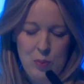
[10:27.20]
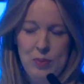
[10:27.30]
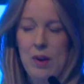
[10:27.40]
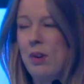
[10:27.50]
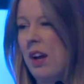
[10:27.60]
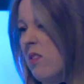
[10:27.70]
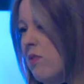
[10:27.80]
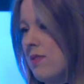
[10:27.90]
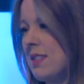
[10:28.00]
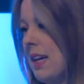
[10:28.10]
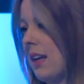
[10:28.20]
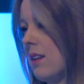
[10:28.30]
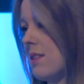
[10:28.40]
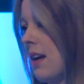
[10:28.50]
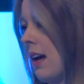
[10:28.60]
Then we have
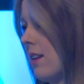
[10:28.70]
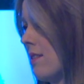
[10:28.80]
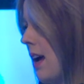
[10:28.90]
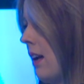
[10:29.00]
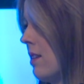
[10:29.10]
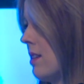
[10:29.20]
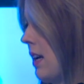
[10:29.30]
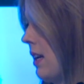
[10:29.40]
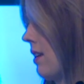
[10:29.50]
sickness and L&D